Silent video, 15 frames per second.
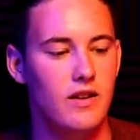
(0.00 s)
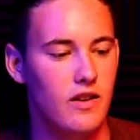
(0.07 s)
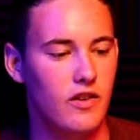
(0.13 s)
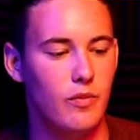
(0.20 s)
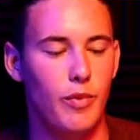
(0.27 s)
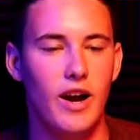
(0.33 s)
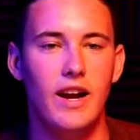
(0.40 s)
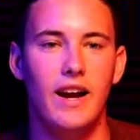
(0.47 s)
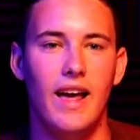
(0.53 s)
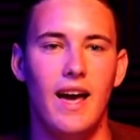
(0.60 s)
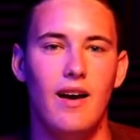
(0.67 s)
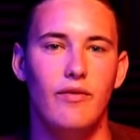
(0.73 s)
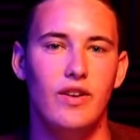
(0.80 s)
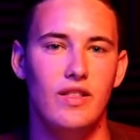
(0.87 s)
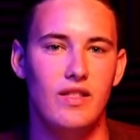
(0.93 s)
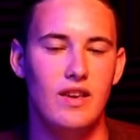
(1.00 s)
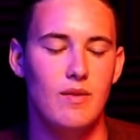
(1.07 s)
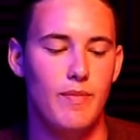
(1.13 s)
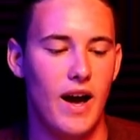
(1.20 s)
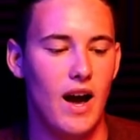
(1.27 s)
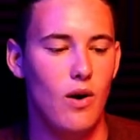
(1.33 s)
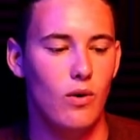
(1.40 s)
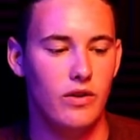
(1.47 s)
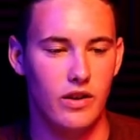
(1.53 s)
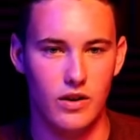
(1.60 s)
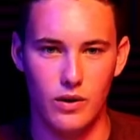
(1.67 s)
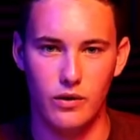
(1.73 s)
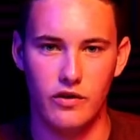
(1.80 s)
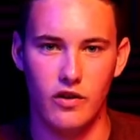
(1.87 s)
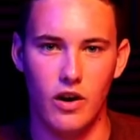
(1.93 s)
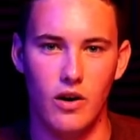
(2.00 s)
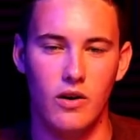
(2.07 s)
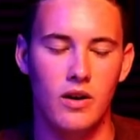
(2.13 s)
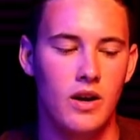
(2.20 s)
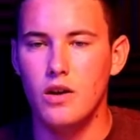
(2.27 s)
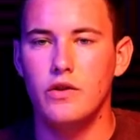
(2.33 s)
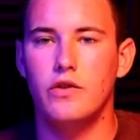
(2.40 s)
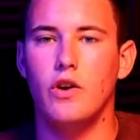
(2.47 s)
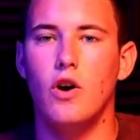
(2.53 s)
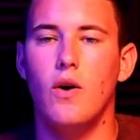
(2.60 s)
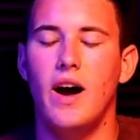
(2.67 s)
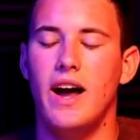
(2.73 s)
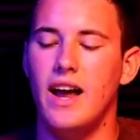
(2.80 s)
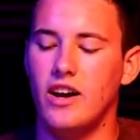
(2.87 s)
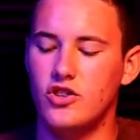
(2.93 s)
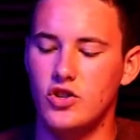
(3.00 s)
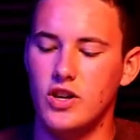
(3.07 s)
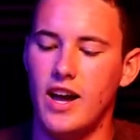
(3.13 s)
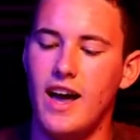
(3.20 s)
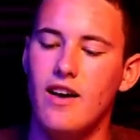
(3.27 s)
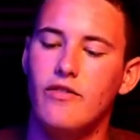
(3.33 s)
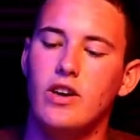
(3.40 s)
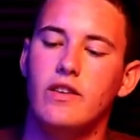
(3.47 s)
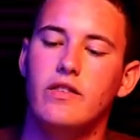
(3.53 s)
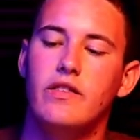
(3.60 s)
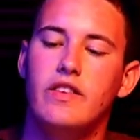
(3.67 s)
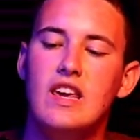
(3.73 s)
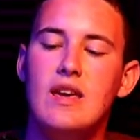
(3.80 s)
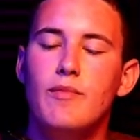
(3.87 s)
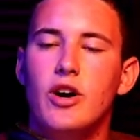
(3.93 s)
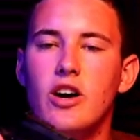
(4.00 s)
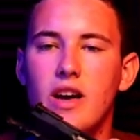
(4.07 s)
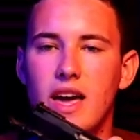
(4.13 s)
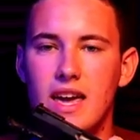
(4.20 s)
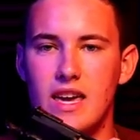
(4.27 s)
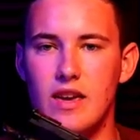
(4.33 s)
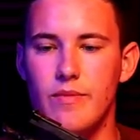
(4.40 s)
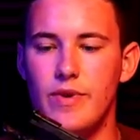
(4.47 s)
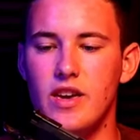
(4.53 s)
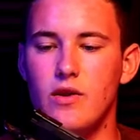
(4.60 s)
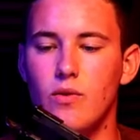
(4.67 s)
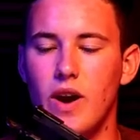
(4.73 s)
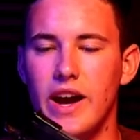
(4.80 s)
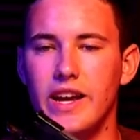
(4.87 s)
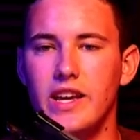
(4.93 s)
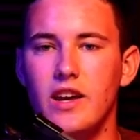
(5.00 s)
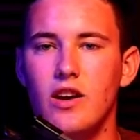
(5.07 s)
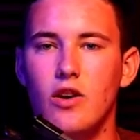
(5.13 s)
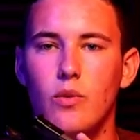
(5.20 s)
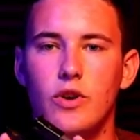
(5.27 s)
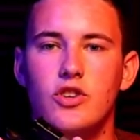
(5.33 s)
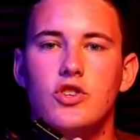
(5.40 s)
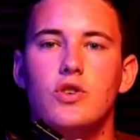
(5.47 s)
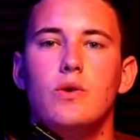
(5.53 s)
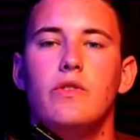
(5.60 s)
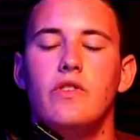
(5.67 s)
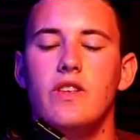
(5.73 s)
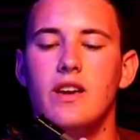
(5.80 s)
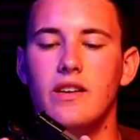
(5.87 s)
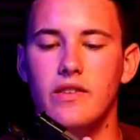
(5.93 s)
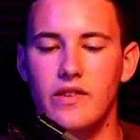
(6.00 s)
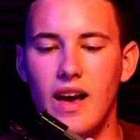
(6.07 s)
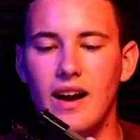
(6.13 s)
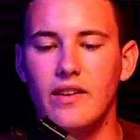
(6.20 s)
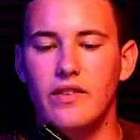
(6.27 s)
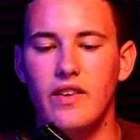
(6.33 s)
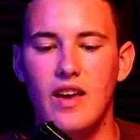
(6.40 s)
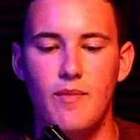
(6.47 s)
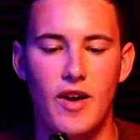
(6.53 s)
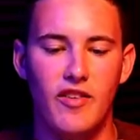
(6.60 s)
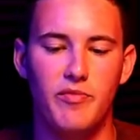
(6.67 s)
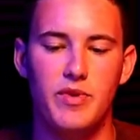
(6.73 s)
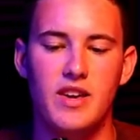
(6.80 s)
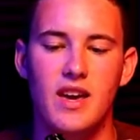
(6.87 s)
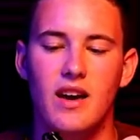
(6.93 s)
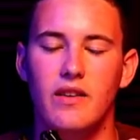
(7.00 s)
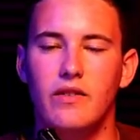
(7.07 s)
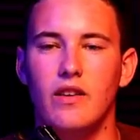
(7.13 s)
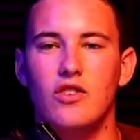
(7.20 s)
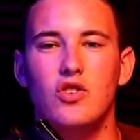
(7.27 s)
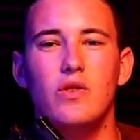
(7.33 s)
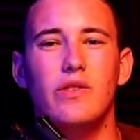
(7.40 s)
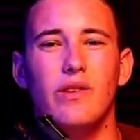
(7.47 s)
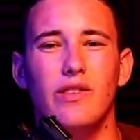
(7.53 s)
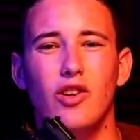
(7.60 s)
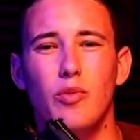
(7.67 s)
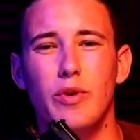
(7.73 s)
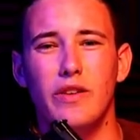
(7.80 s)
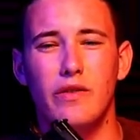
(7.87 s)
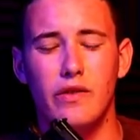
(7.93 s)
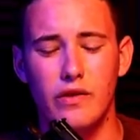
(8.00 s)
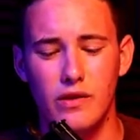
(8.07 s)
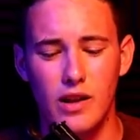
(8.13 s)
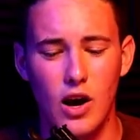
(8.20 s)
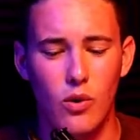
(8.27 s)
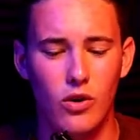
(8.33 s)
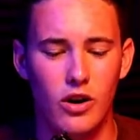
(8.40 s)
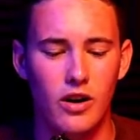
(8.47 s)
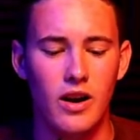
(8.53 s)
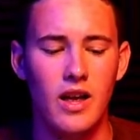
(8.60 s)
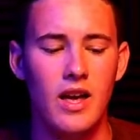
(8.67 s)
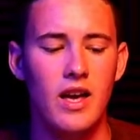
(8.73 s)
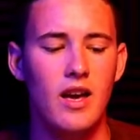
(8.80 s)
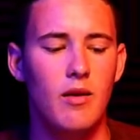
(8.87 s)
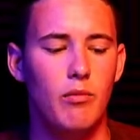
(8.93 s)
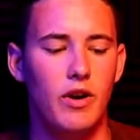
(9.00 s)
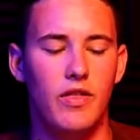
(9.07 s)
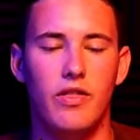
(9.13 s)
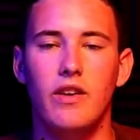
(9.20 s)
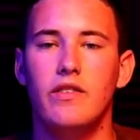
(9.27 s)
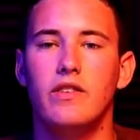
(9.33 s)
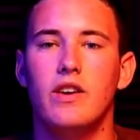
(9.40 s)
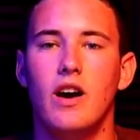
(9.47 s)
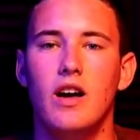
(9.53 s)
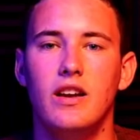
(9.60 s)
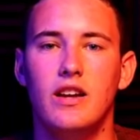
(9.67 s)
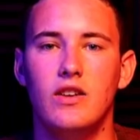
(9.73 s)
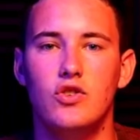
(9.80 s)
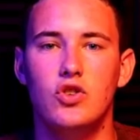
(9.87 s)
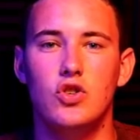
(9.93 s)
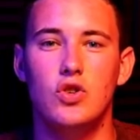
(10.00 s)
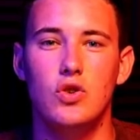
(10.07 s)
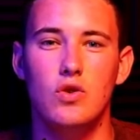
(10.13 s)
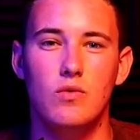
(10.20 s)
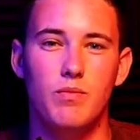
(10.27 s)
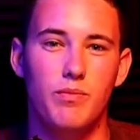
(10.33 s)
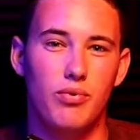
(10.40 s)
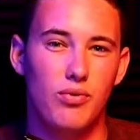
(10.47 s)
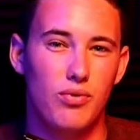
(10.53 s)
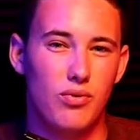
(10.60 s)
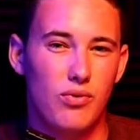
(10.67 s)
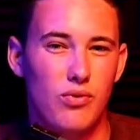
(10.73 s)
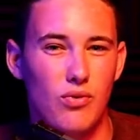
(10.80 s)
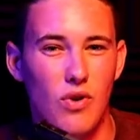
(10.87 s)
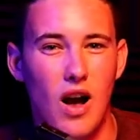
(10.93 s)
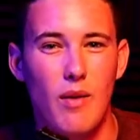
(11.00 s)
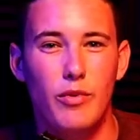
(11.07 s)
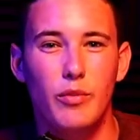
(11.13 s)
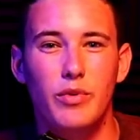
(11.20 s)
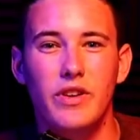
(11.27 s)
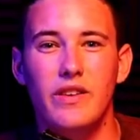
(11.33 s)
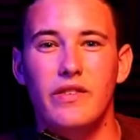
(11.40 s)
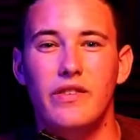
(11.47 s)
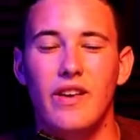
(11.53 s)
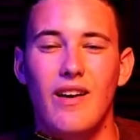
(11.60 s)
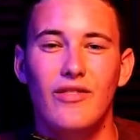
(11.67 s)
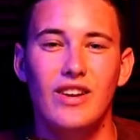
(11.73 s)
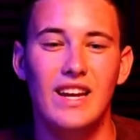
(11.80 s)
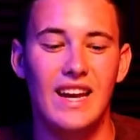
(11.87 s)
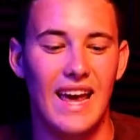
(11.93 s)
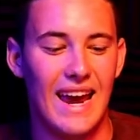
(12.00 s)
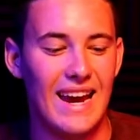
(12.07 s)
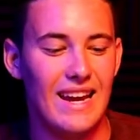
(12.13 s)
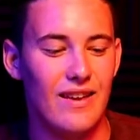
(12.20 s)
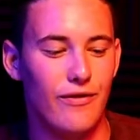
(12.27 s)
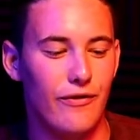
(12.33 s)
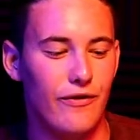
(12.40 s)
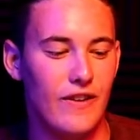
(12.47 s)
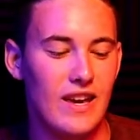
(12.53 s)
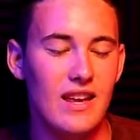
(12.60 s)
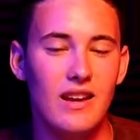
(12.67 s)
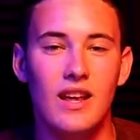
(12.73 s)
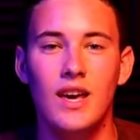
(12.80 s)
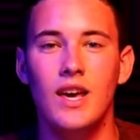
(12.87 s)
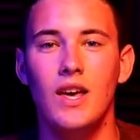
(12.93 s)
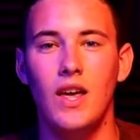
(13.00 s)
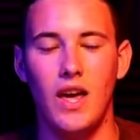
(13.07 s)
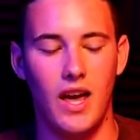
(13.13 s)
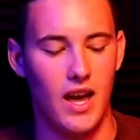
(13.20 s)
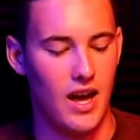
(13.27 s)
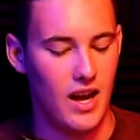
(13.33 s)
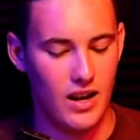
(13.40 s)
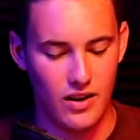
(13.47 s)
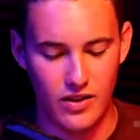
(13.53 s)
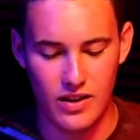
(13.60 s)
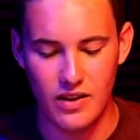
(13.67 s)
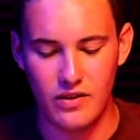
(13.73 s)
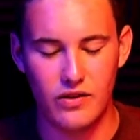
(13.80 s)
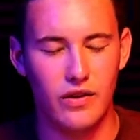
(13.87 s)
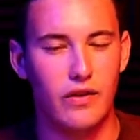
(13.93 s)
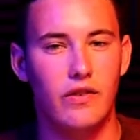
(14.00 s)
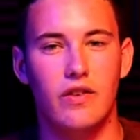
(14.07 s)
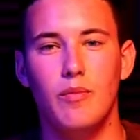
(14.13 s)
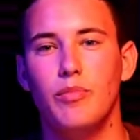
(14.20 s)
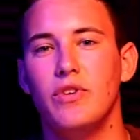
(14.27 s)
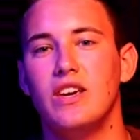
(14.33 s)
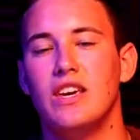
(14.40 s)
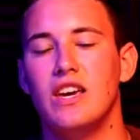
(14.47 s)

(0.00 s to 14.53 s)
despite it having the power to do so. So I actually have a SEMA AEP right here, which shoots the exact same FPS. It shoots a little bit slower, but this gun can shoot probably 70 to 80 feet, and these just simply